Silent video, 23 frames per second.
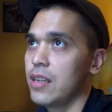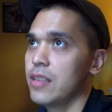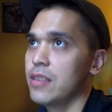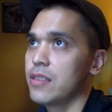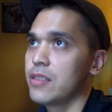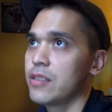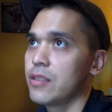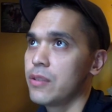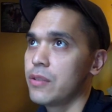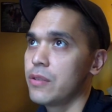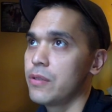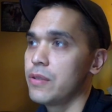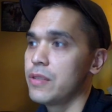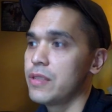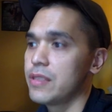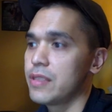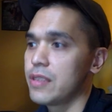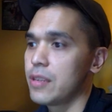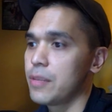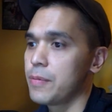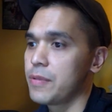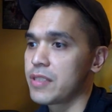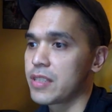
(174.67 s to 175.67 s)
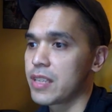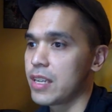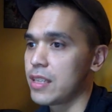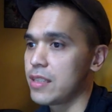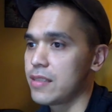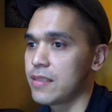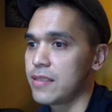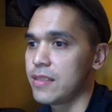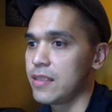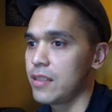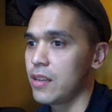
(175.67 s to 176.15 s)
so his therapist
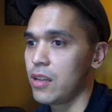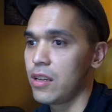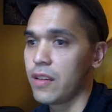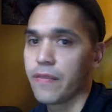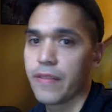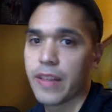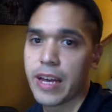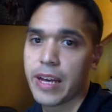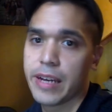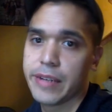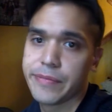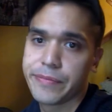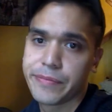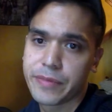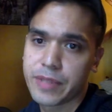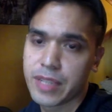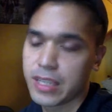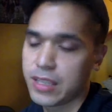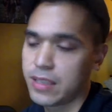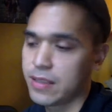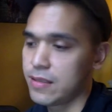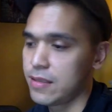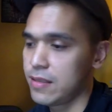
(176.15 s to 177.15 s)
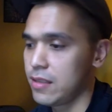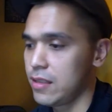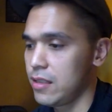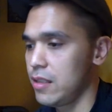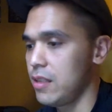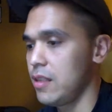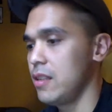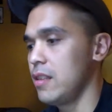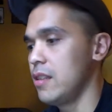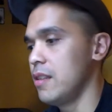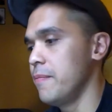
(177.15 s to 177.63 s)
got to see all of that. Got to
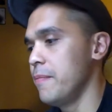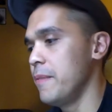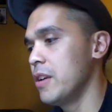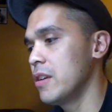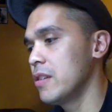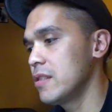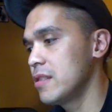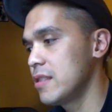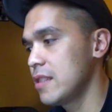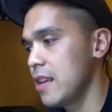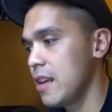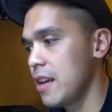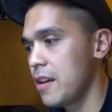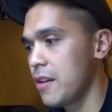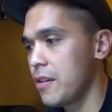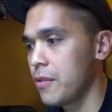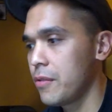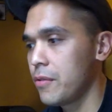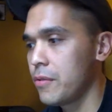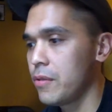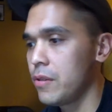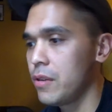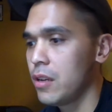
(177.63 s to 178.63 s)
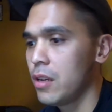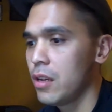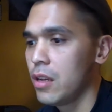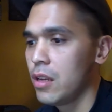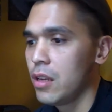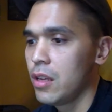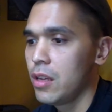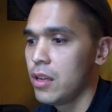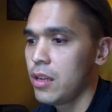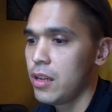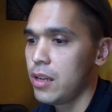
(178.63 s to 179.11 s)
see the meltdown,
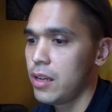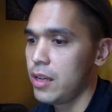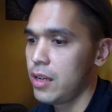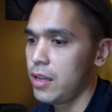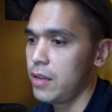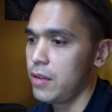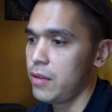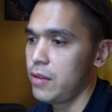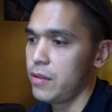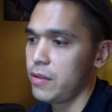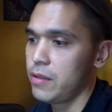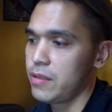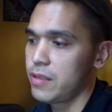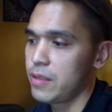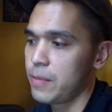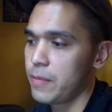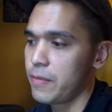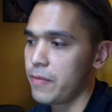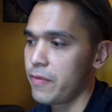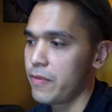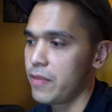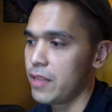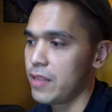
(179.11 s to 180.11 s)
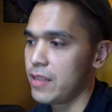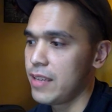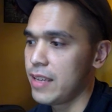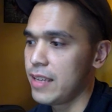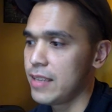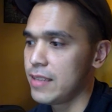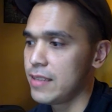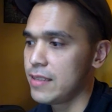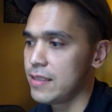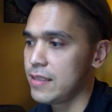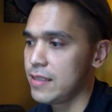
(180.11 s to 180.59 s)
some of the
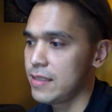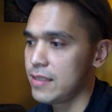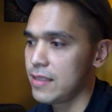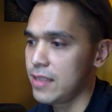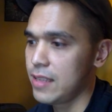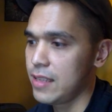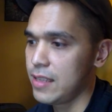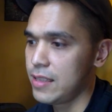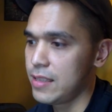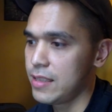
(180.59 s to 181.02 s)
tendencies that he